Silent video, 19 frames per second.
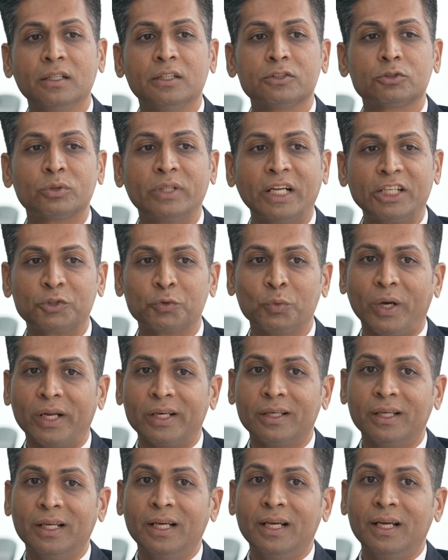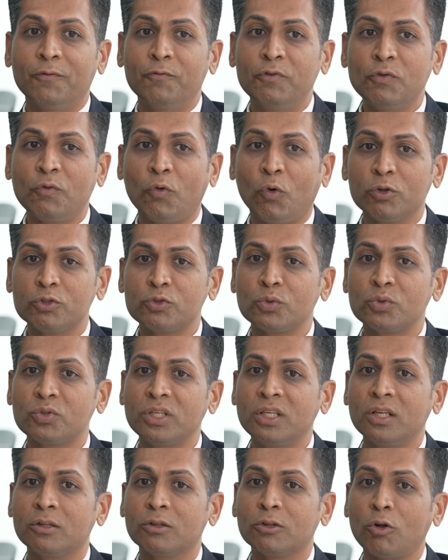So that's one. We've also
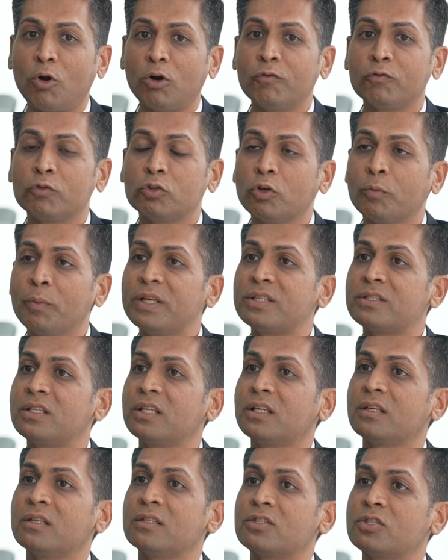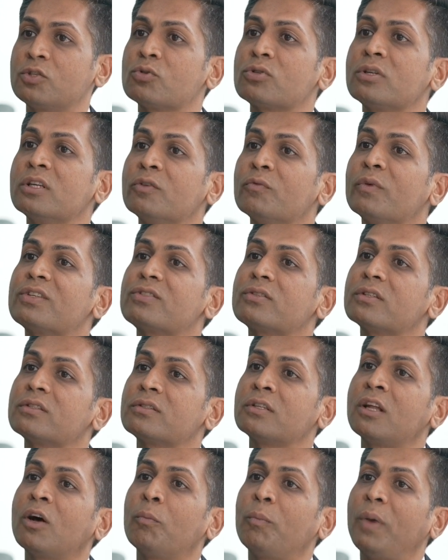seen a lot of domestic institutional investors
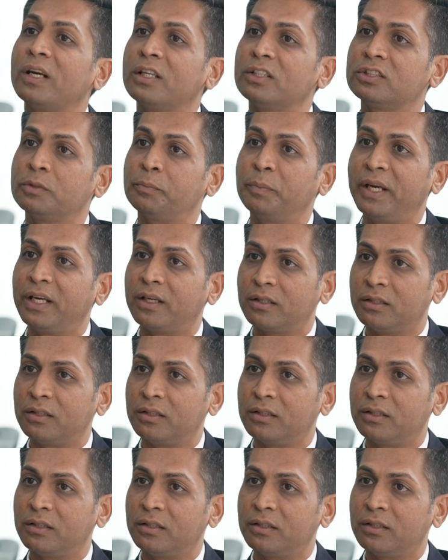now participate,